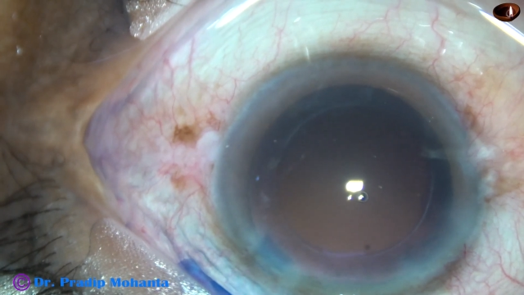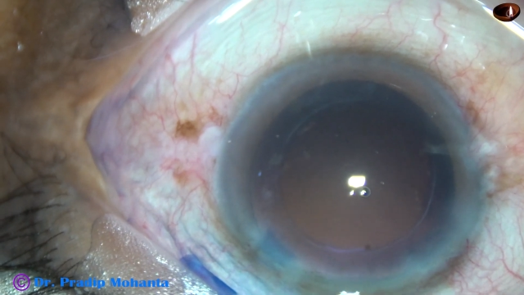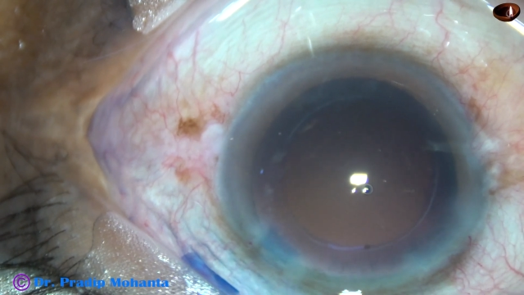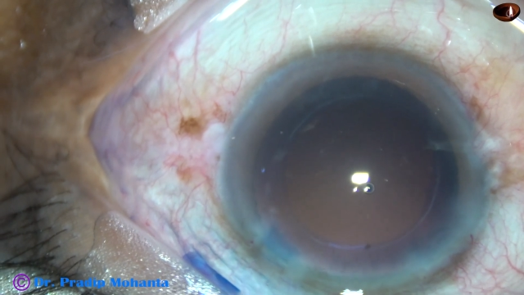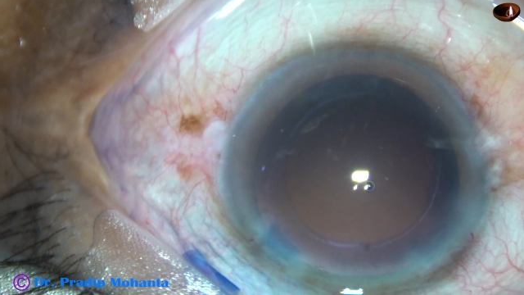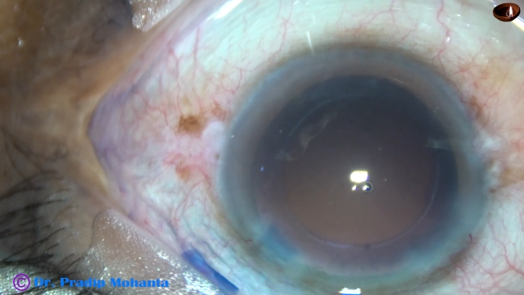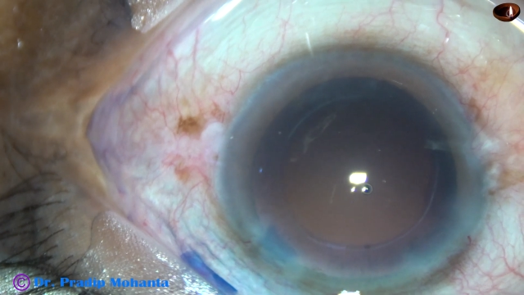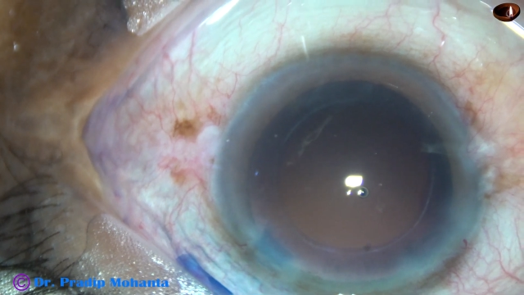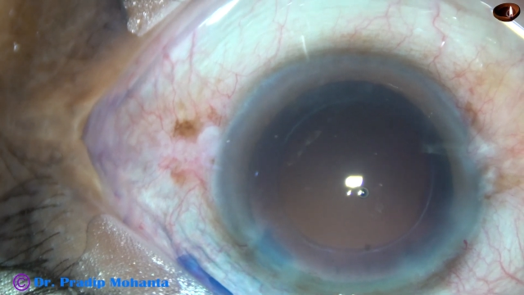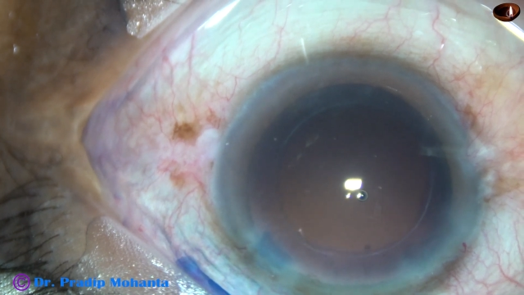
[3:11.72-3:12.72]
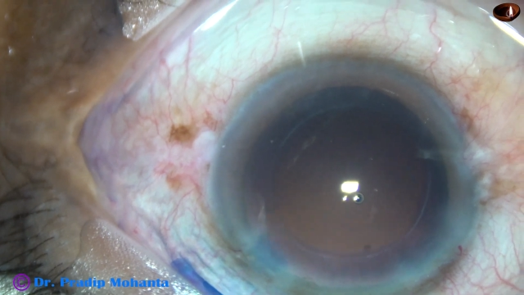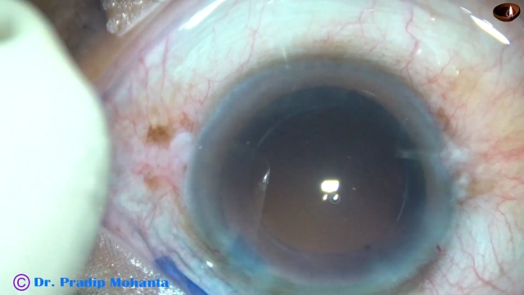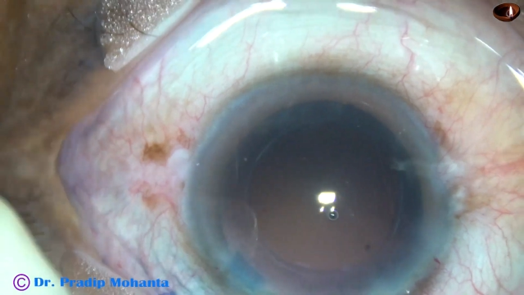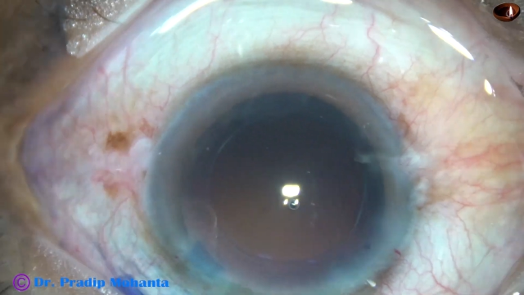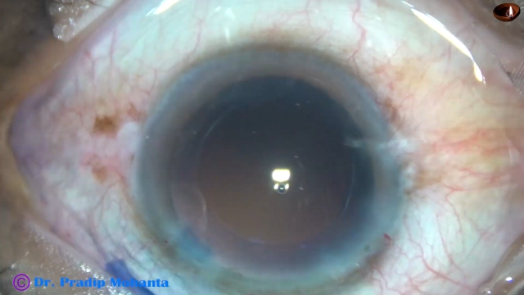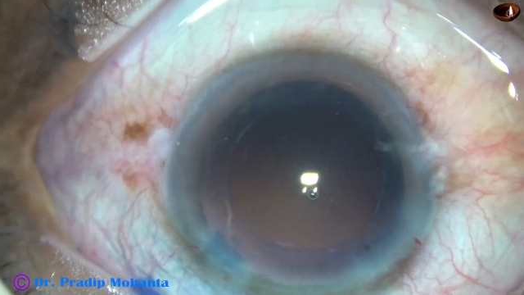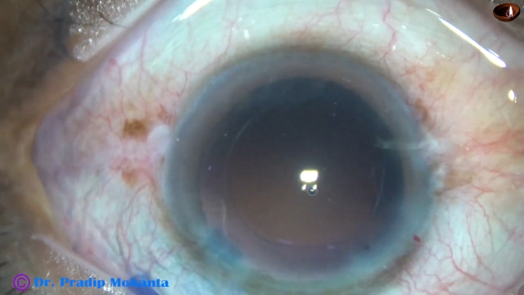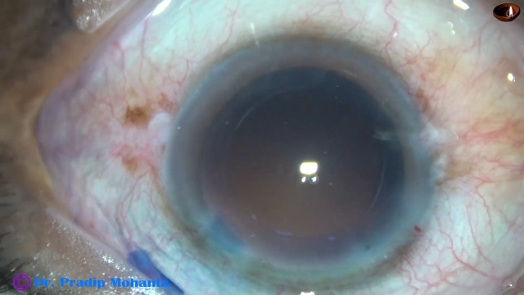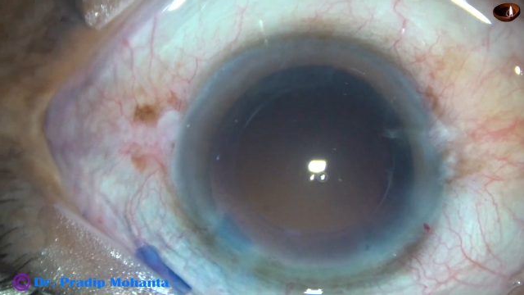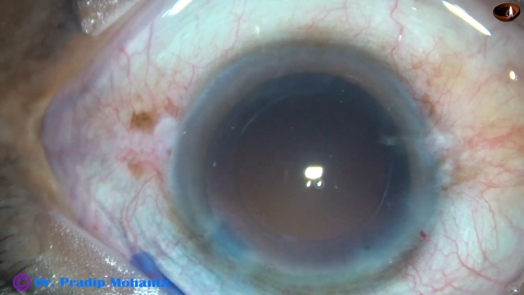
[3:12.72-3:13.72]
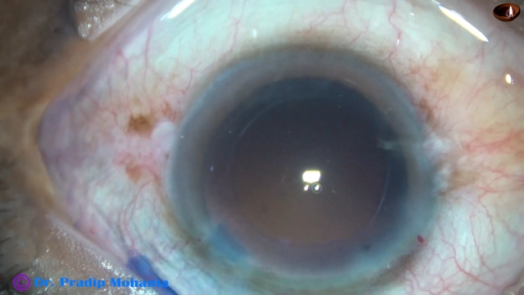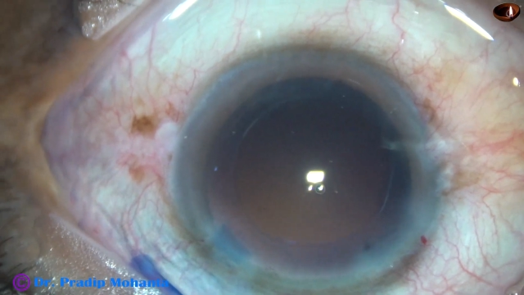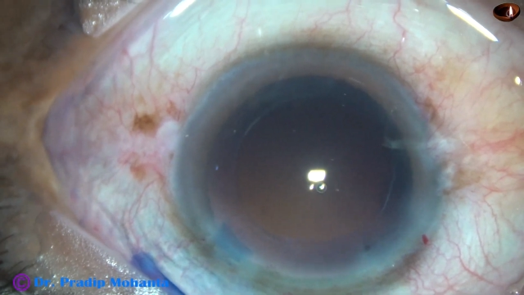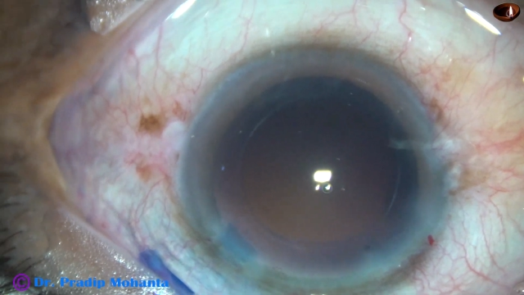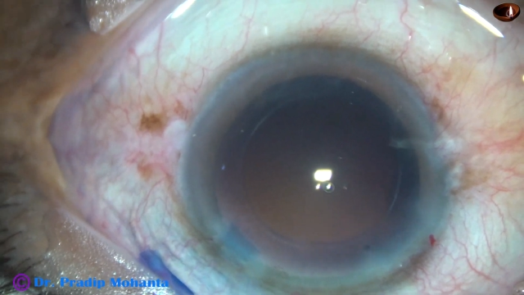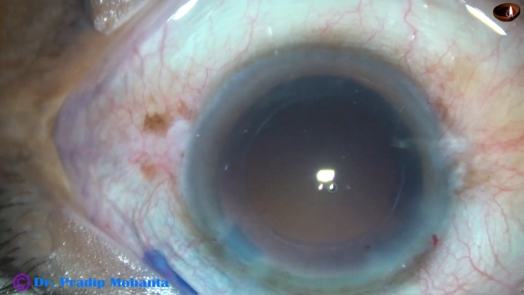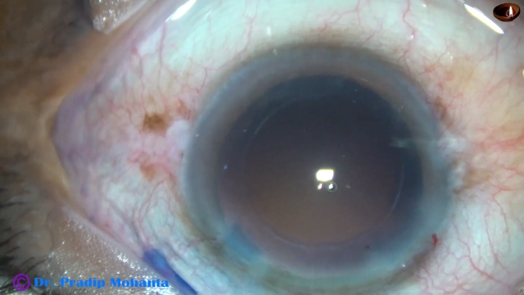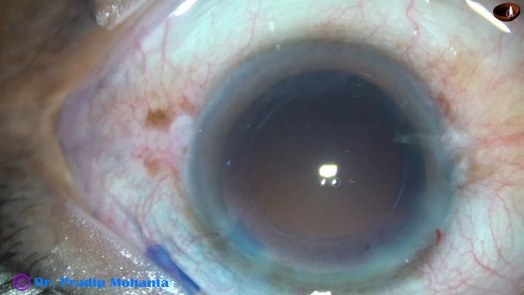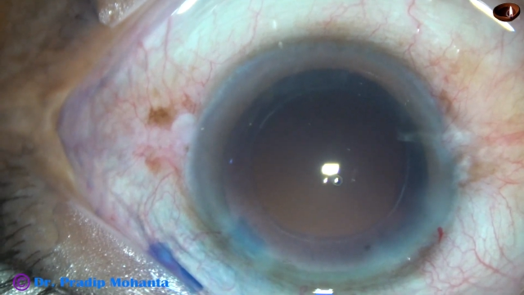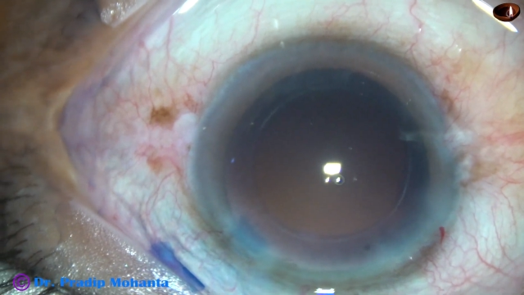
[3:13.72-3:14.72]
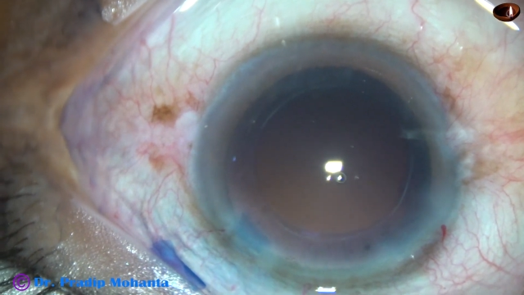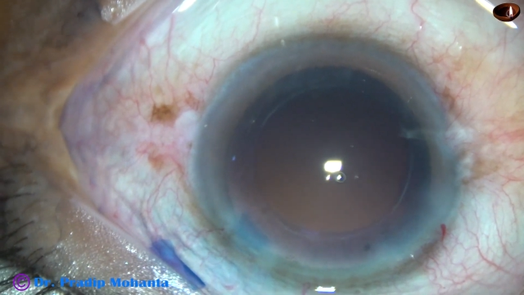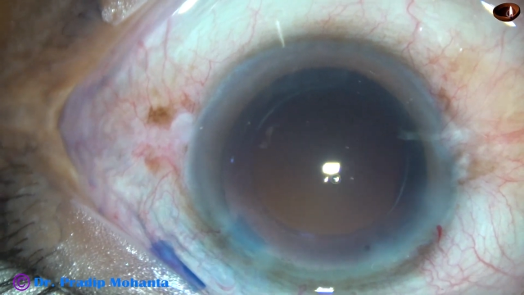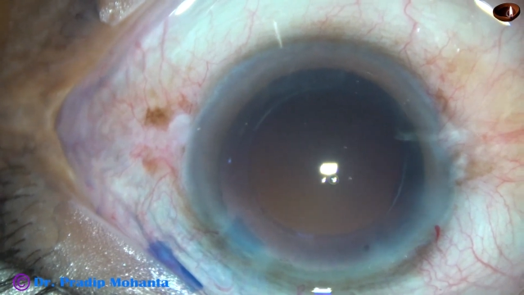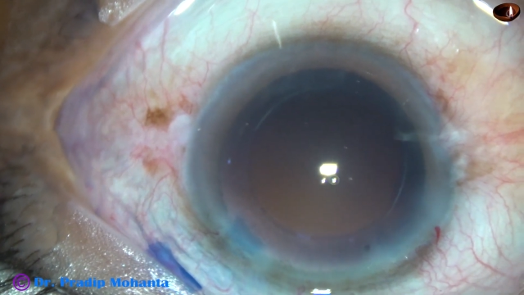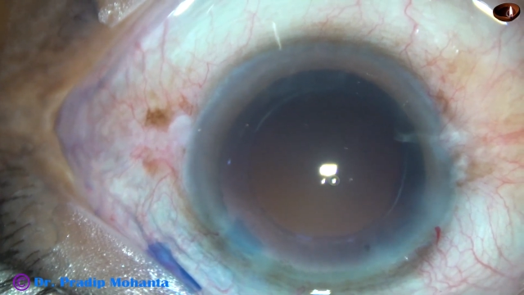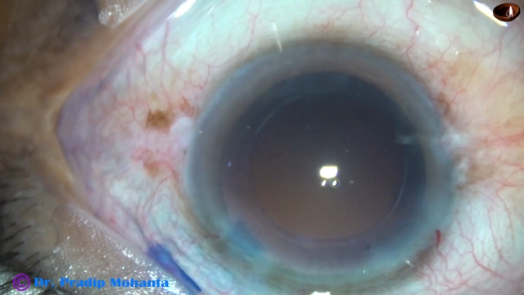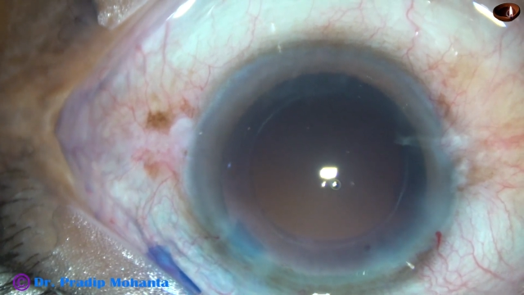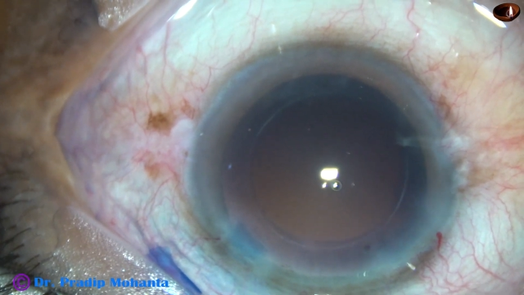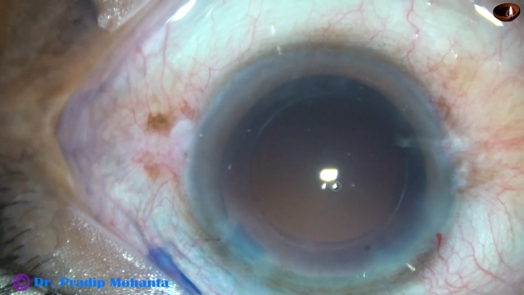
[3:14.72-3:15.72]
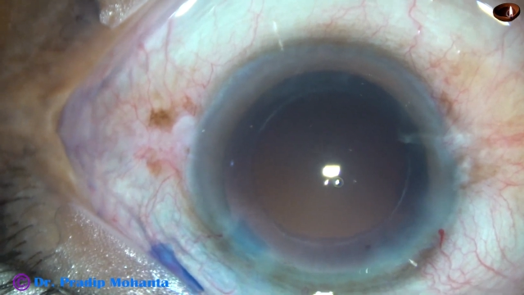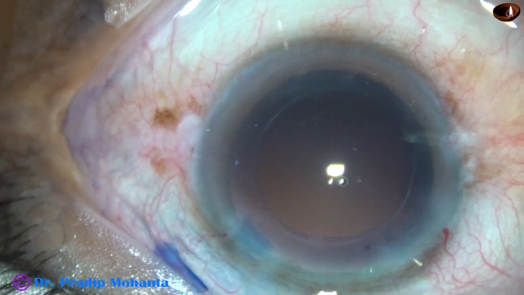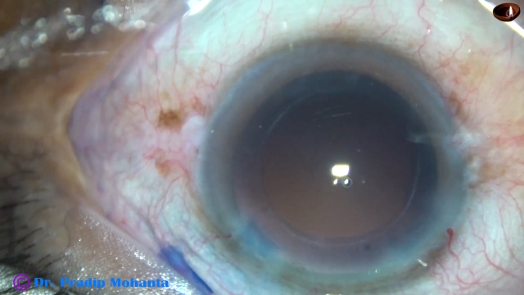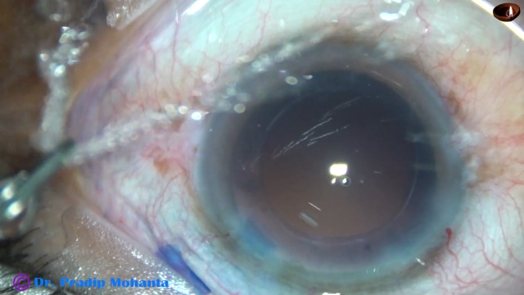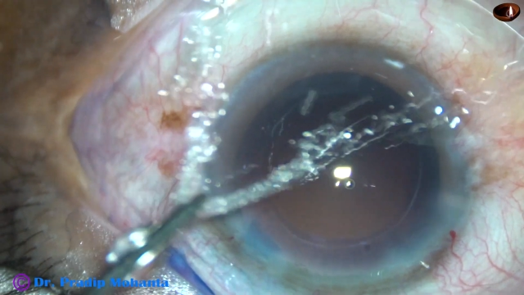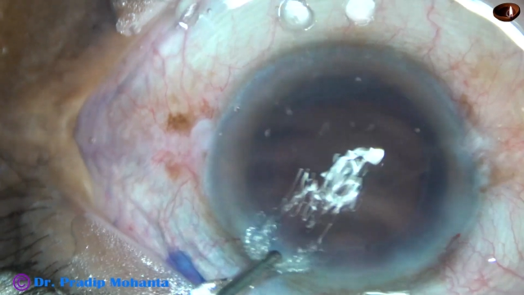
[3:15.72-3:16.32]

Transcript: [unreadable: no face in view]